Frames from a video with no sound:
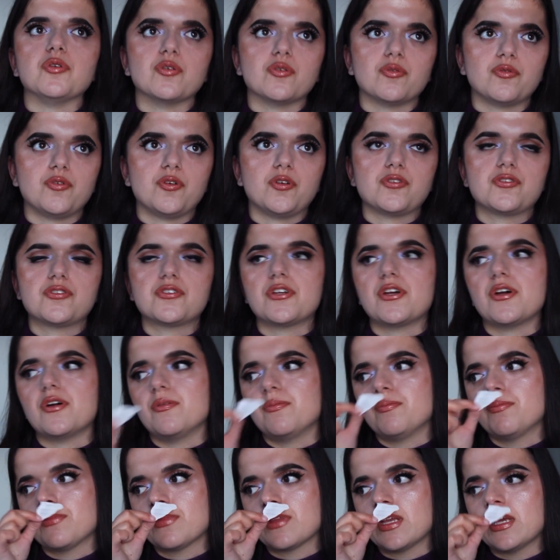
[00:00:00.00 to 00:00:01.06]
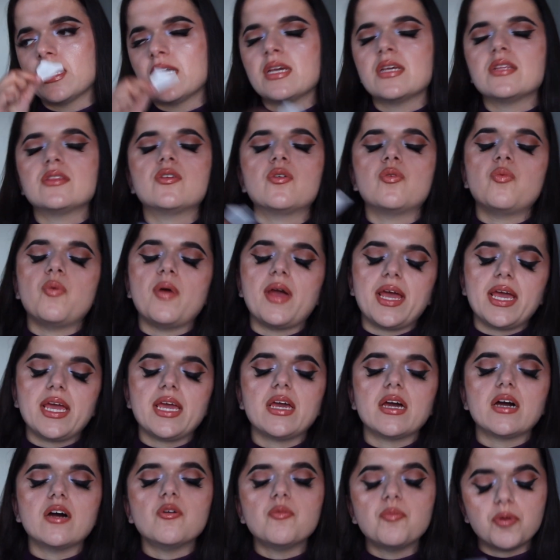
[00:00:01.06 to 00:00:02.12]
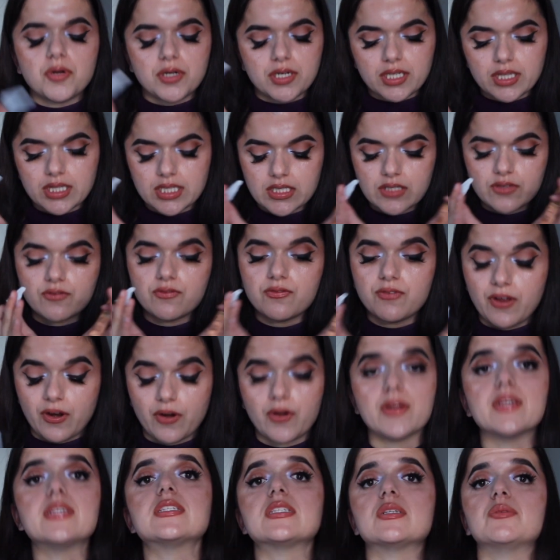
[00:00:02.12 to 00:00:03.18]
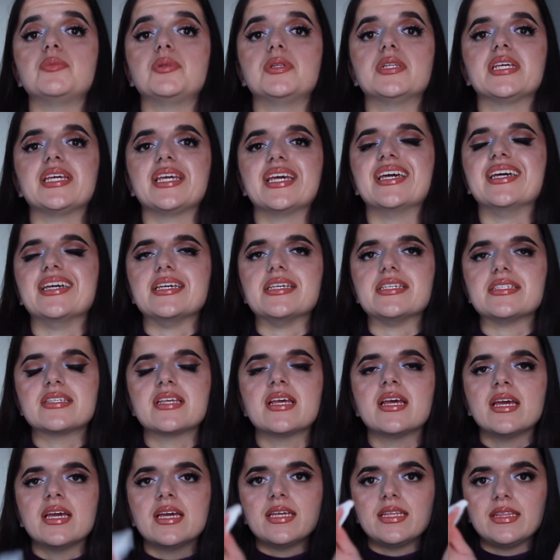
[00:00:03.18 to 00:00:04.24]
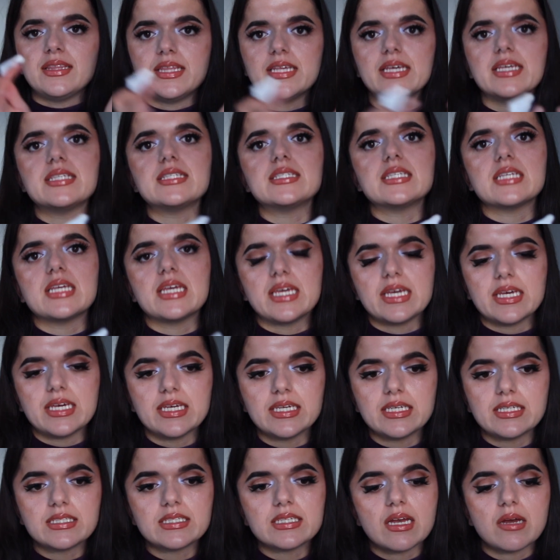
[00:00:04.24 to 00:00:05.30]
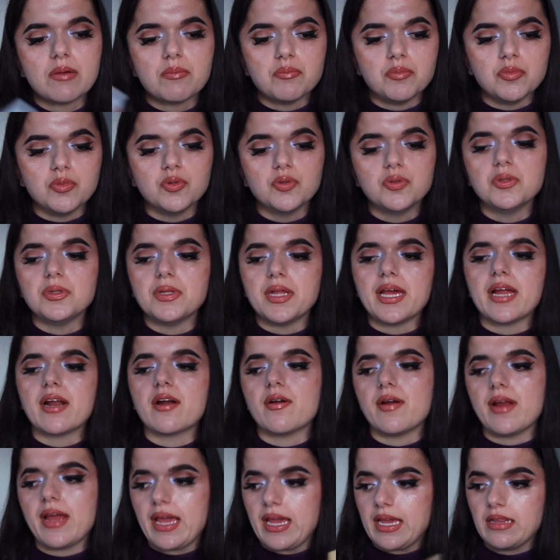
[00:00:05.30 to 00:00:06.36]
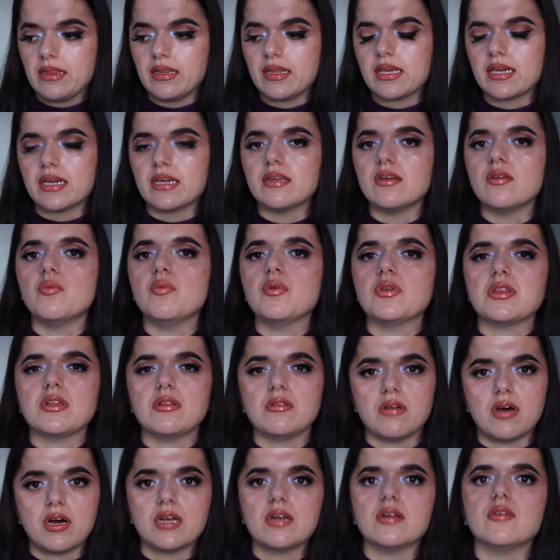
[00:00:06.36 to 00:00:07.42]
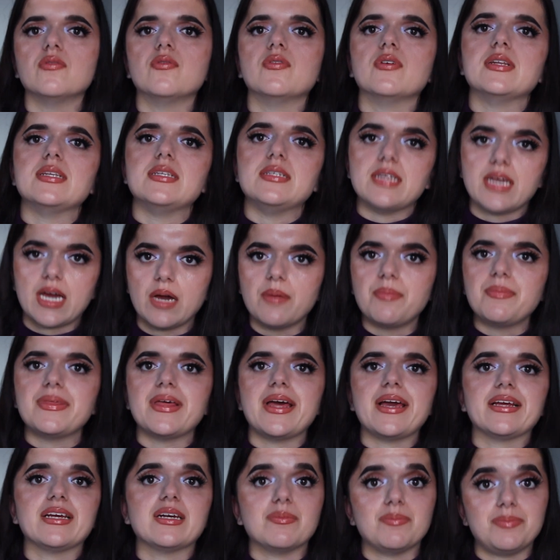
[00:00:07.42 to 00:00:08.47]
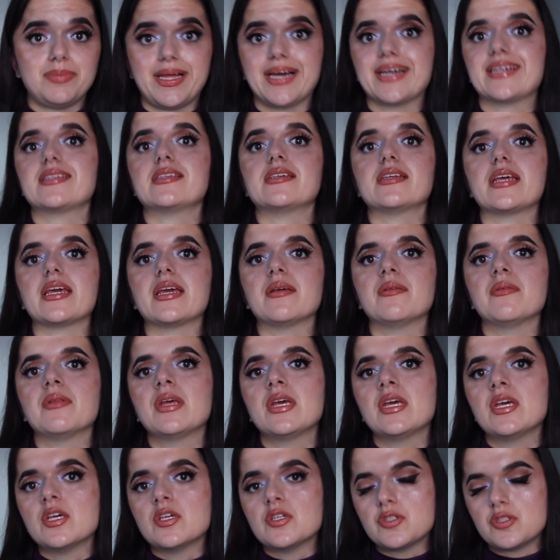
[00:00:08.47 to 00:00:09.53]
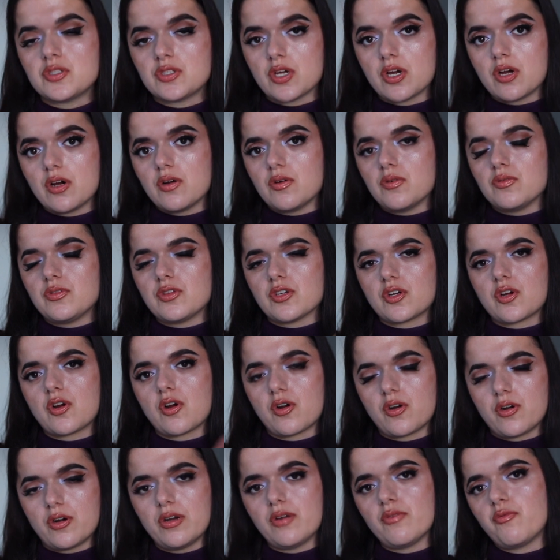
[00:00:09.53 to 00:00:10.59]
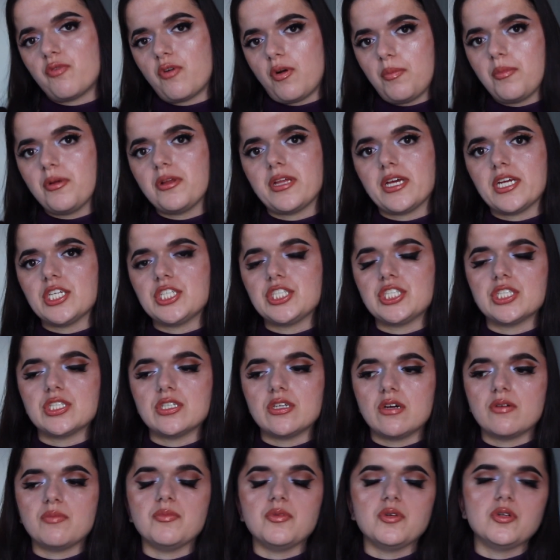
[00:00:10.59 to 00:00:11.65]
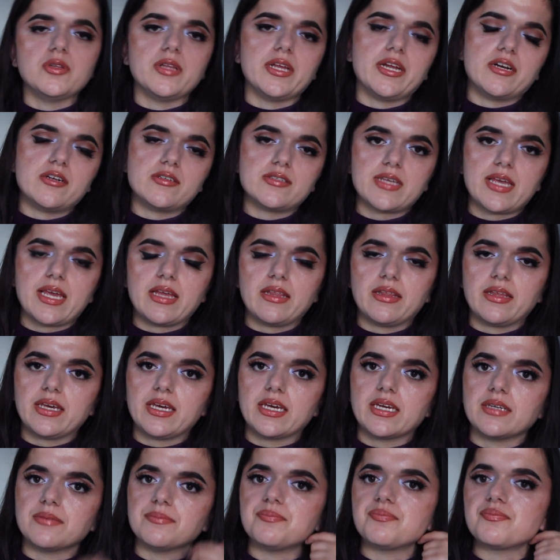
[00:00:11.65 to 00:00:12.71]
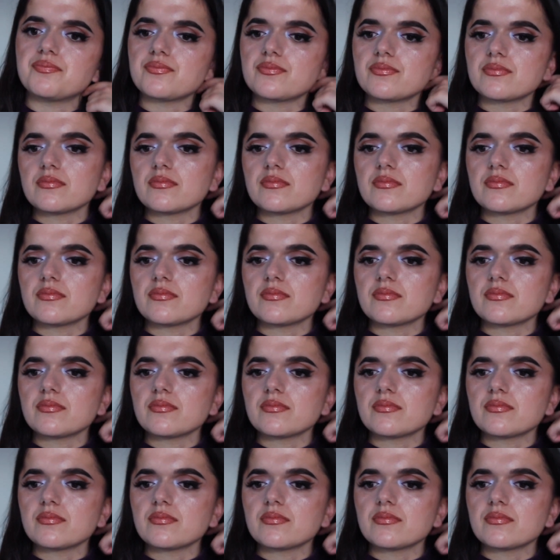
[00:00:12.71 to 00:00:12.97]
beautiful. So the way of putting this very simply is, this is Mugler Alien with a lot of depth and complexity. So the current formulation of Mugler's Alien